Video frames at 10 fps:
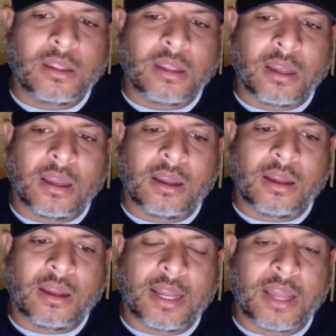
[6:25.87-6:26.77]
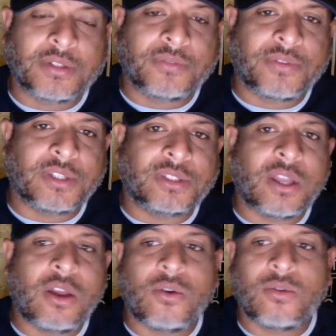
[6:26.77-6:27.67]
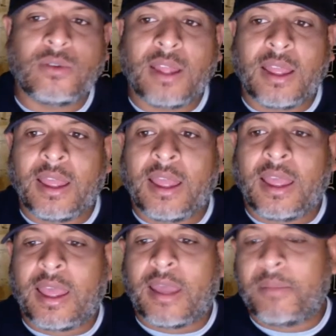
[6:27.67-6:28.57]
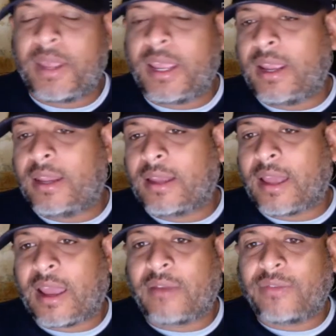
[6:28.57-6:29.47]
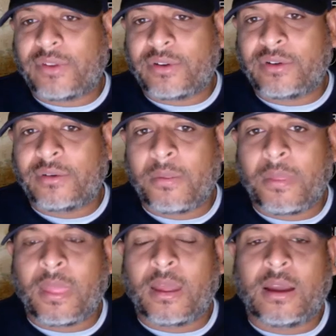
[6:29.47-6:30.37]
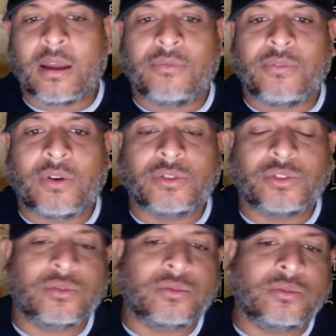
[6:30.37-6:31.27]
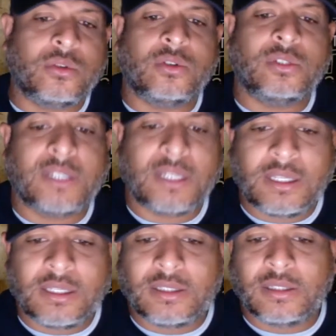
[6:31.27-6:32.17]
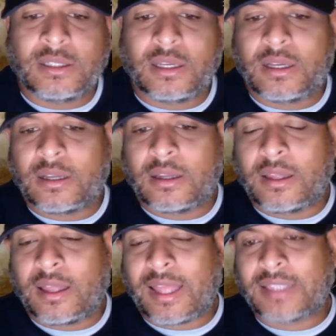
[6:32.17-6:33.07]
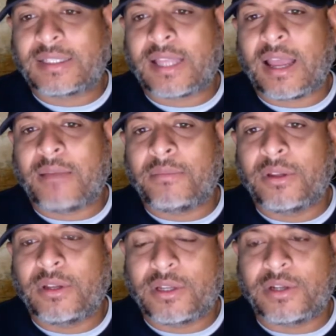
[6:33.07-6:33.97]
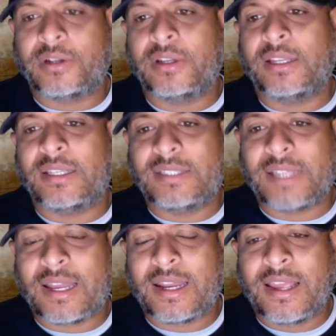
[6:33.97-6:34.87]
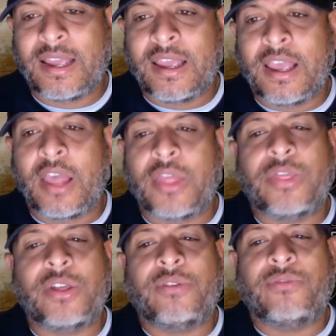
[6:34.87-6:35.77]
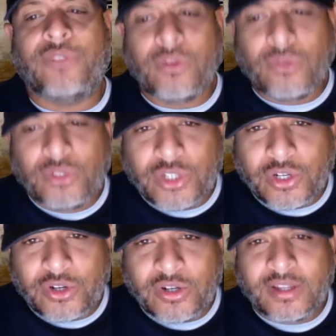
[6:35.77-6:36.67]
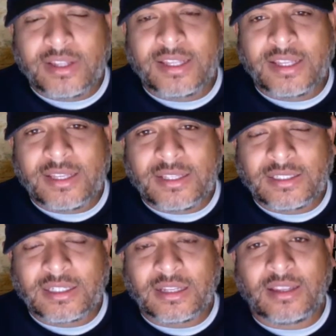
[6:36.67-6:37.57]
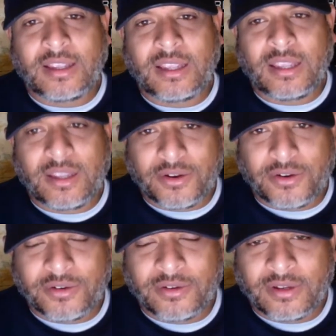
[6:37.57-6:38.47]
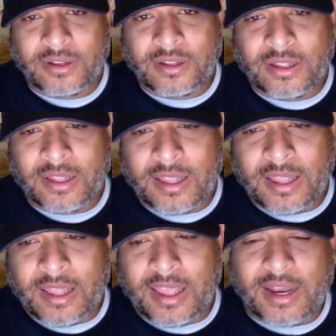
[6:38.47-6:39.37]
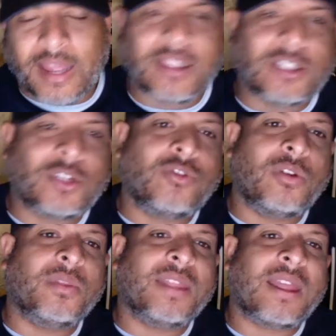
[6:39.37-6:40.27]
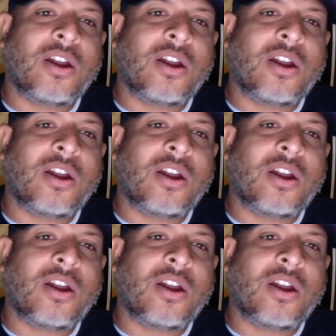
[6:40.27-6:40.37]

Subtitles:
announcers for the Zone, had made after Vergil Ortiz had stopped Hooker. He said, "The future is here." And I disagree with that